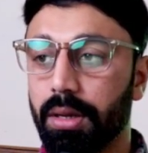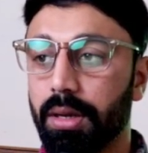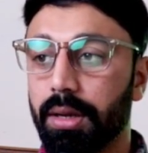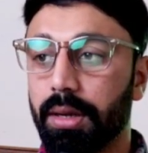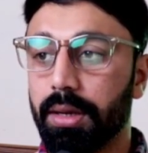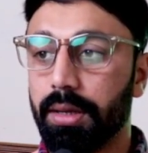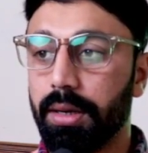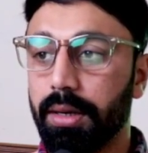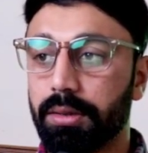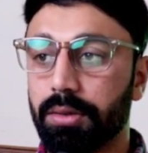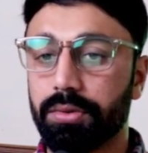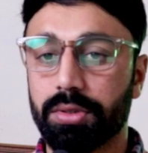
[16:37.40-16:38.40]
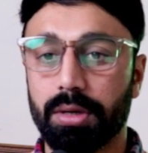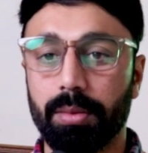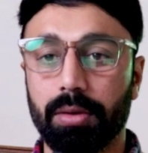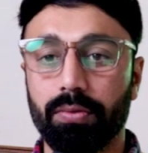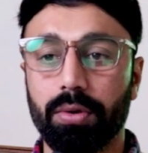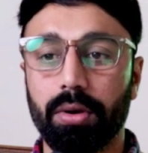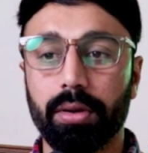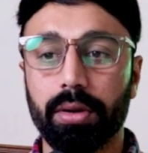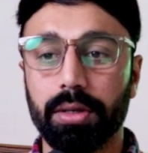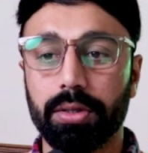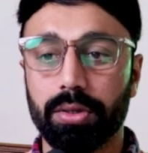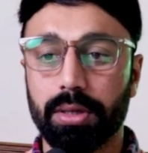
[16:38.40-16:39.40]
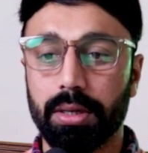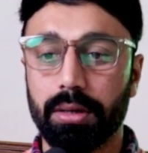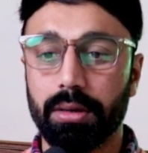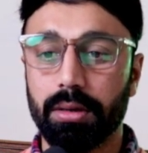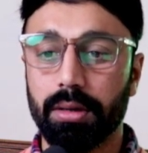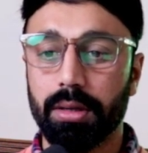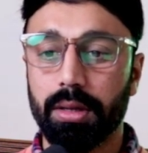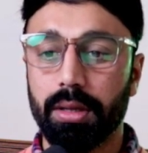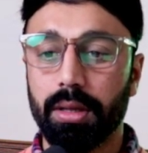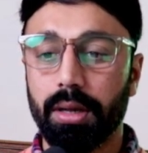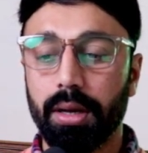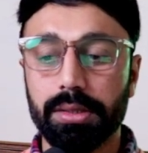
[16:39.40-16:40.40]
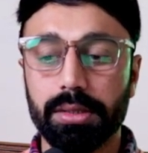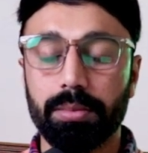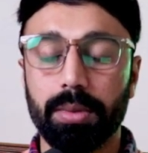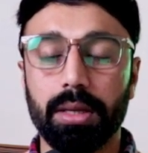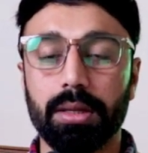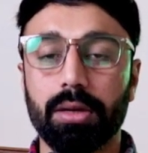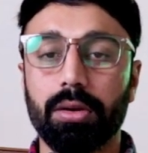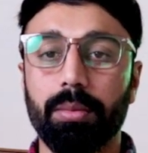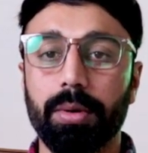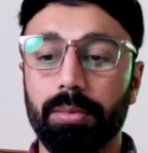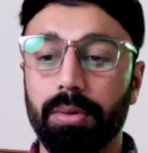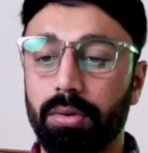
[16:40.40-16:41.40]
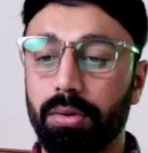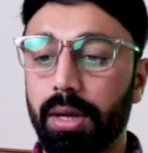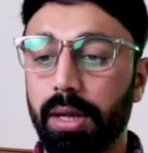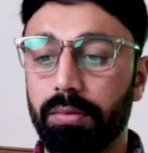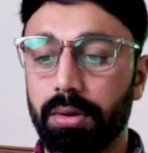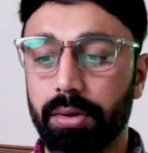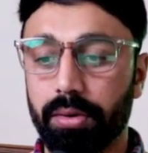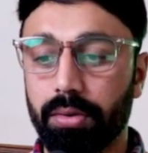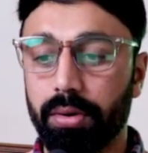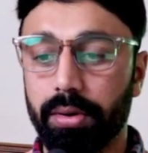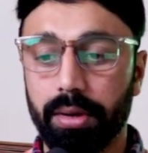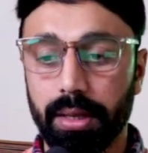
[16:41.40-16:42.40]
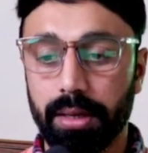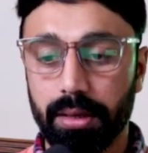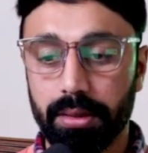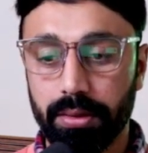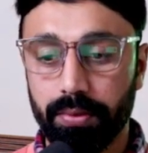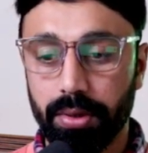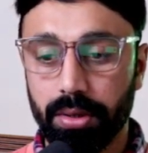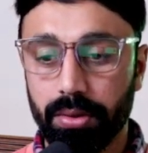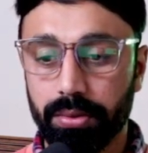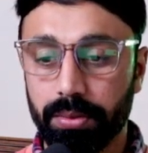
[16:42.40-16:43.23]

related to Screaming Frog, you can ask me in the comment below. I will record another video.